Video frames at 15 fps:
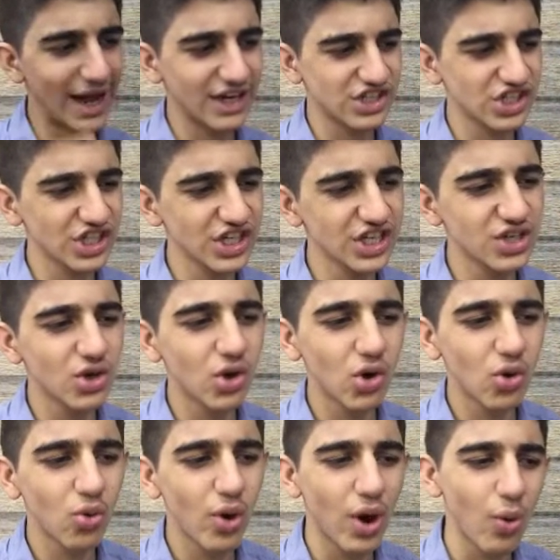actually
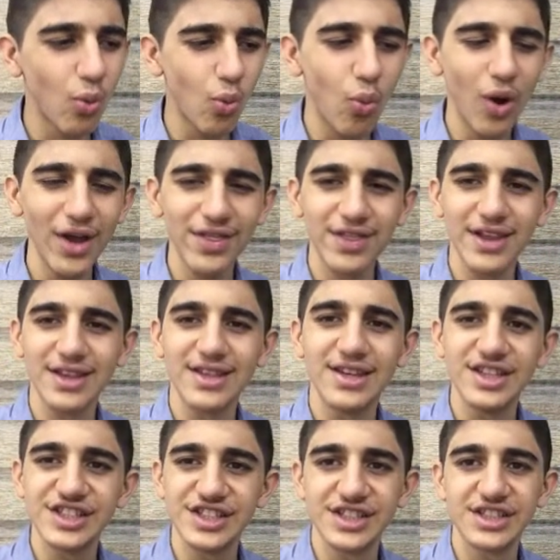know what the
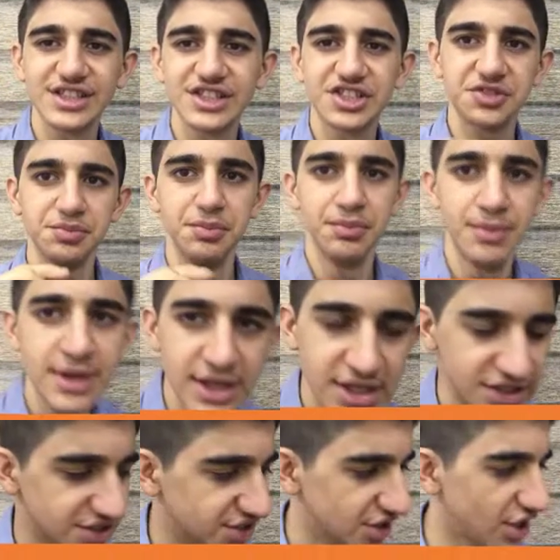distance
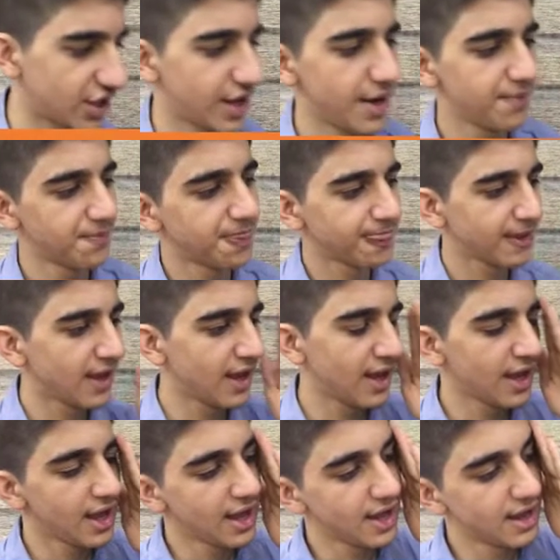means, okay?
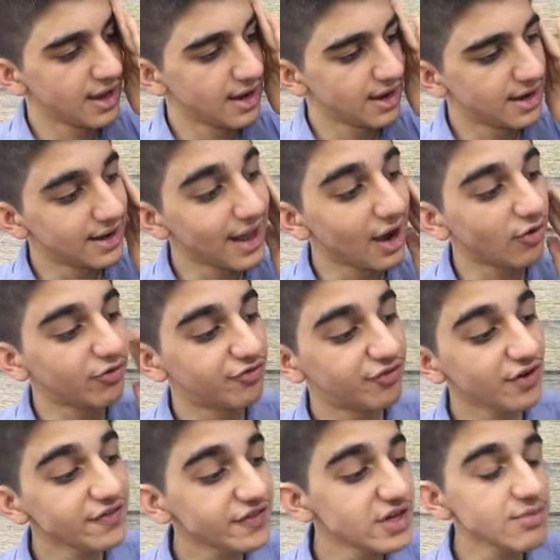Now
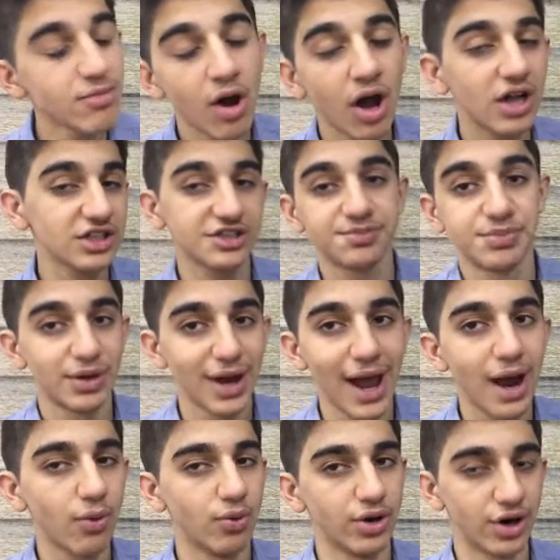50 miles per
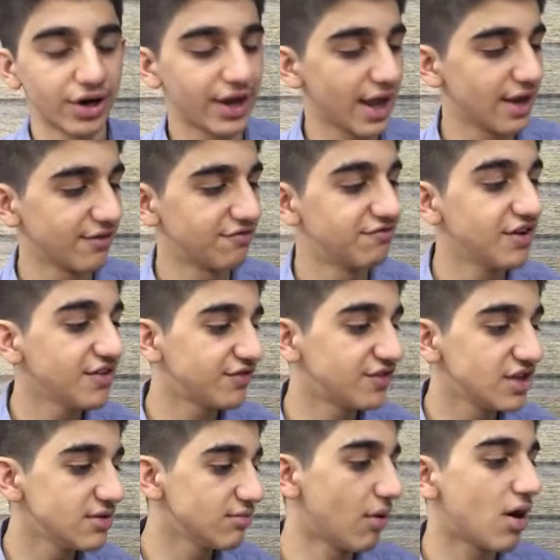hour, okay?
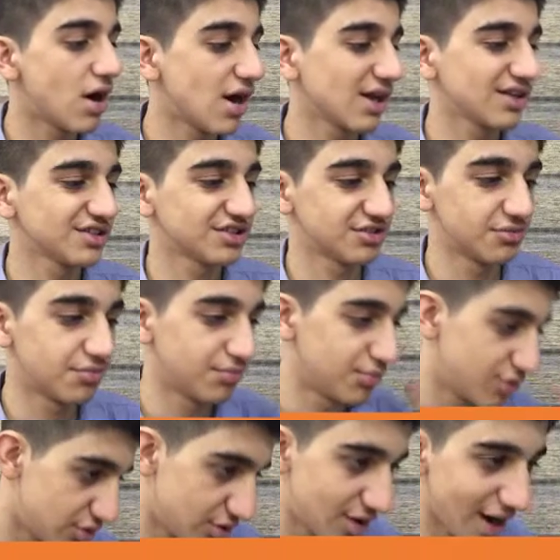50 miles
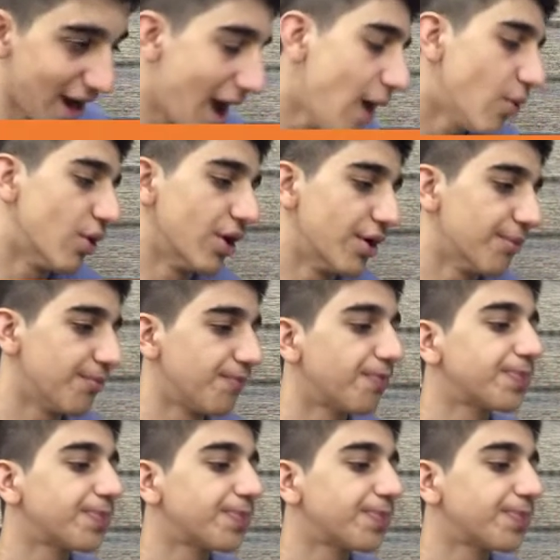per hour